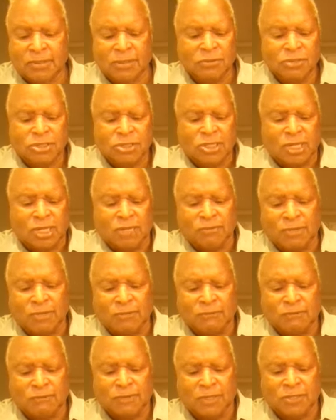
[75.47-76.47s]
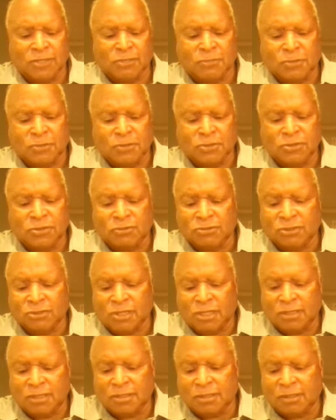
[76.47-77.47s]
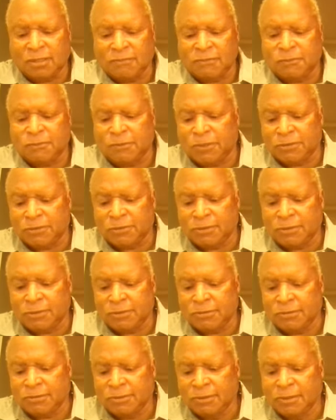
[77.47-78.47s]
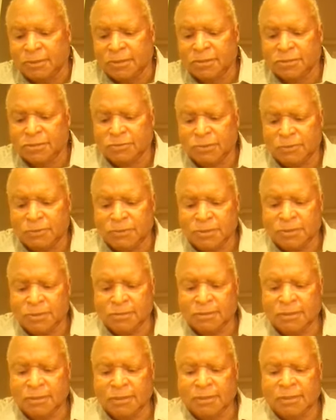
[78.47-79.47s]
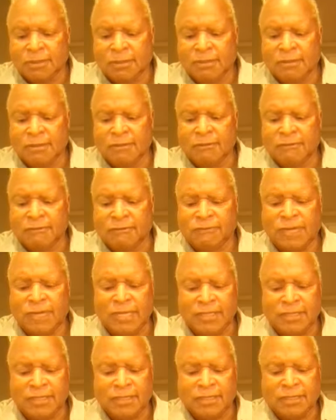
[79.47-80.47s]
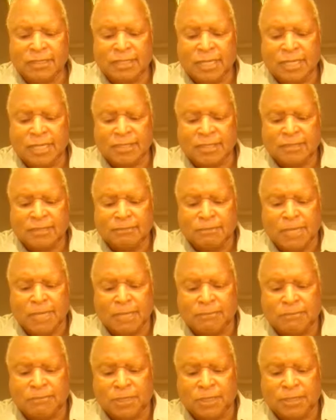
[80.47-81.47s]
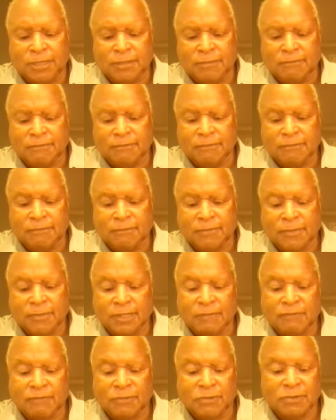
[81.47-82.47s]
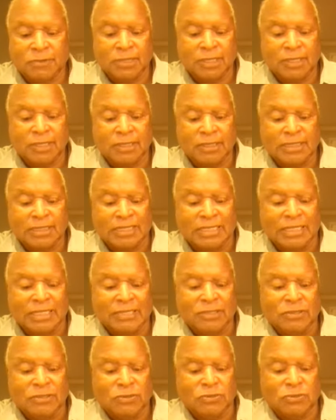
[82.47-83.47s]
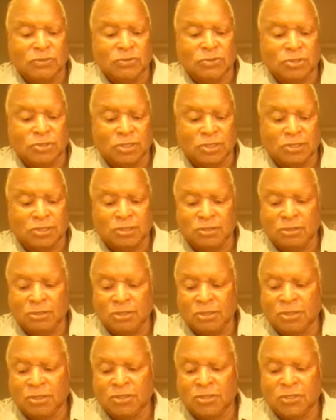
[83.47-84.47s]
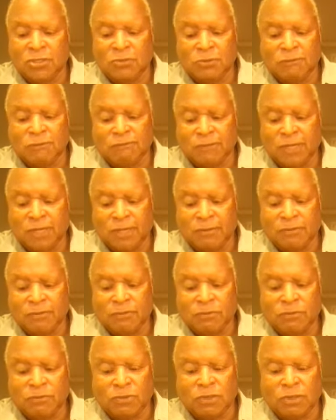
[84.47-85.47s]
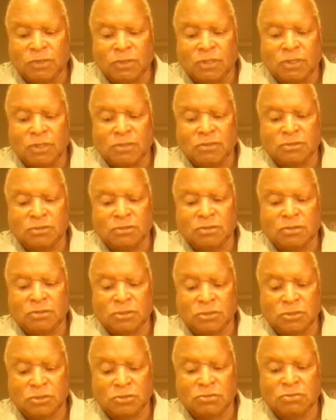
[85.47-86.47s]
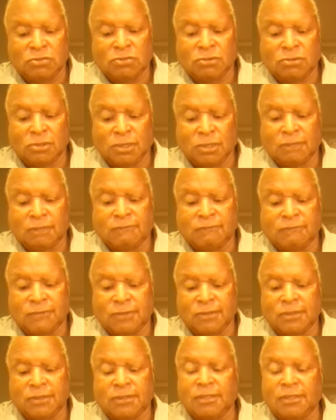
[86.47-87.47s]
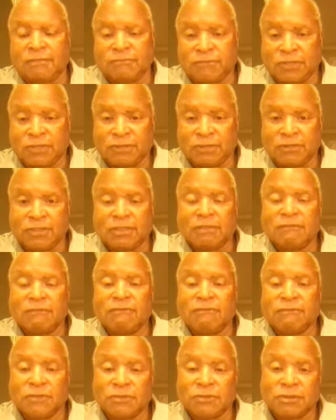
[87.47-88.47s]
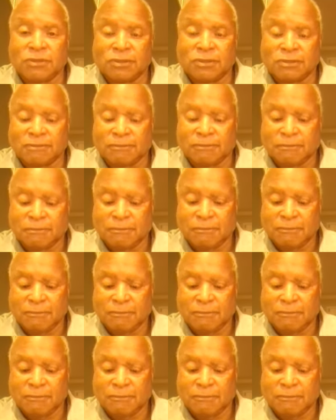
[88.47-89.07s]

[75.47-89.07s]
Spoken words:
Don't shy away from that spiritual tug of spiritual scripture. Fighting as it might be, if you let it lead you to Jesus, you will find what are you looking for in very verse.